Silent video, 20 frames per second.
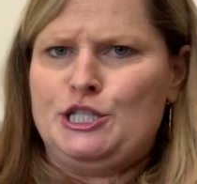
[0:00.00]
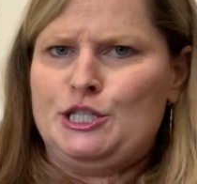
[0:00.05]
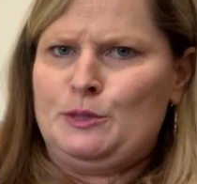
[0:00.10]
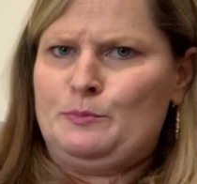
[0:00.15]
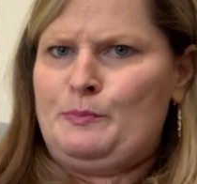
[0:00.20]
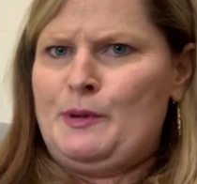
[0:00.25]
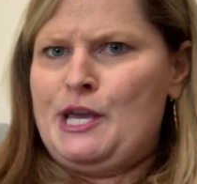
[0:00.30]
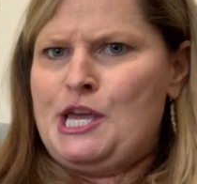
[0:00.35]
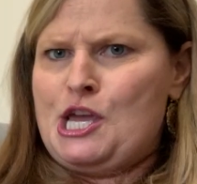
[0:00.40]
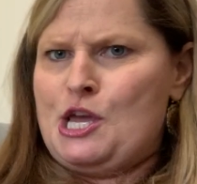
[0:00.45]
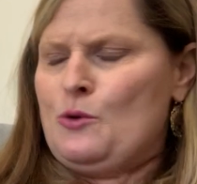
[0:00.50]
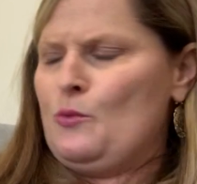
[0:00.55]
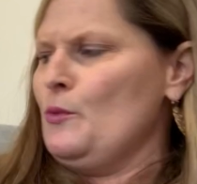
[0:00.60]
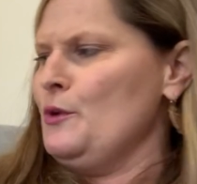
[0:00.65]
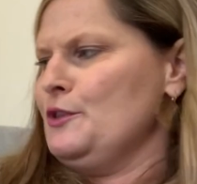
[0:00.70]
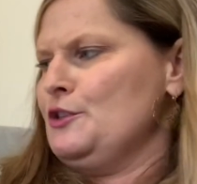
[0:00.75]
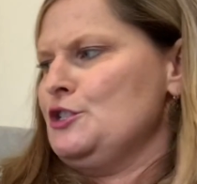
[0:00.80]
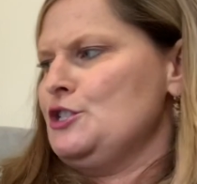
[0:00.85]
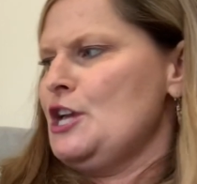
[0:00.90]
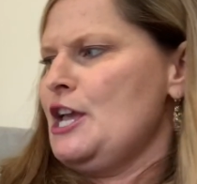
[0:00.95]
speaking
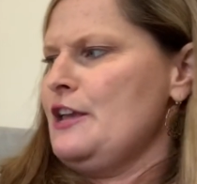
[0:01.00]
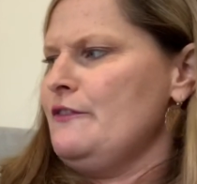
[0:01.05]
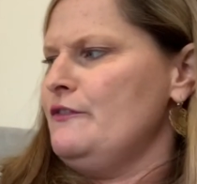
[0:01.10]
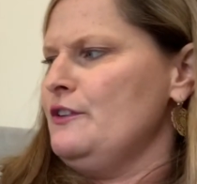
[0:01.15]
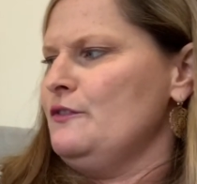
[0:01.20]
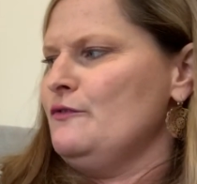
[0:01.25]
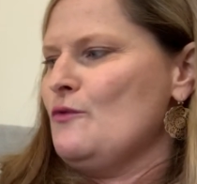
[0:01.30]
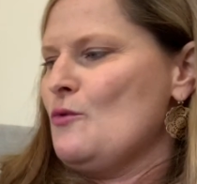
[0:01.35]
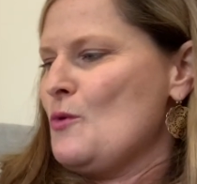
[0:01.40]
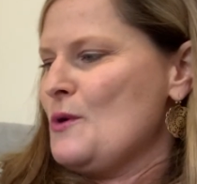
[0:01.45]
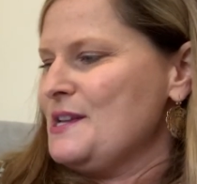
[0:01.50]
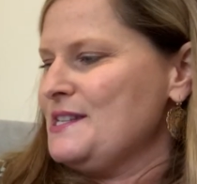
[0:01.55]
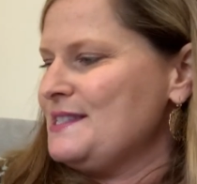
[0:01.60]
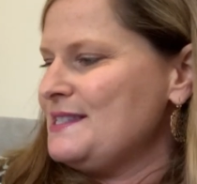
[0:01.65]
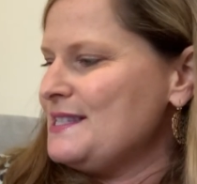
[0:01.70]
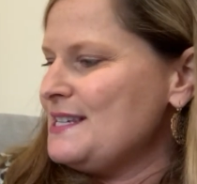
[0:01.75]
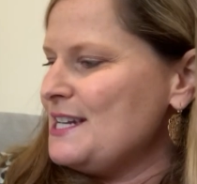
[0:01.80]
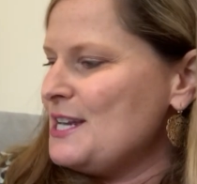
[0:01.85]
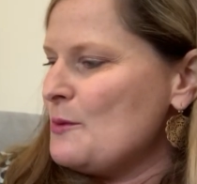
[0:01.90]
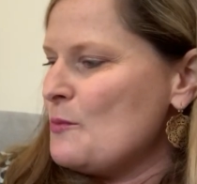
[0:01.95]
with David
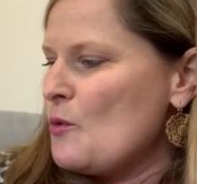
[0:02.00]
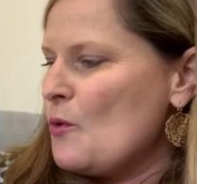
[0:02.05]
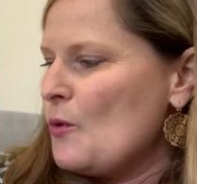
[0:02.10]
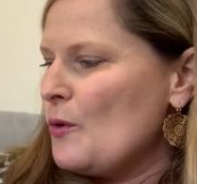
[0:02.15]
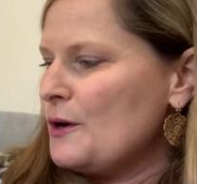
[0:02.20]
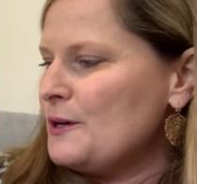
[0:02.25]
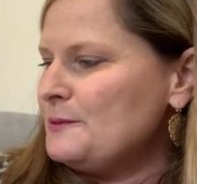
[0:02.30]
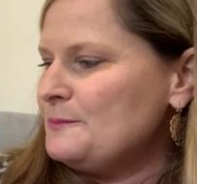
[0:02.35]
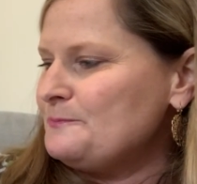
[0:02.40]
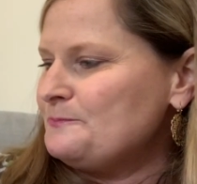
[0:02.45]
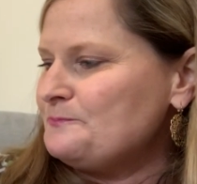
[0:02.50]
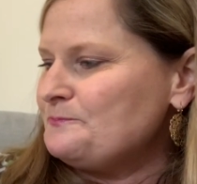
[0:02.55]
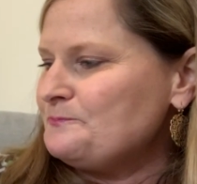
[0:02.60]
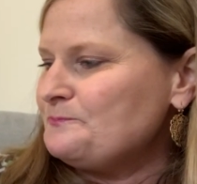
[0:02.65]
voice anymore.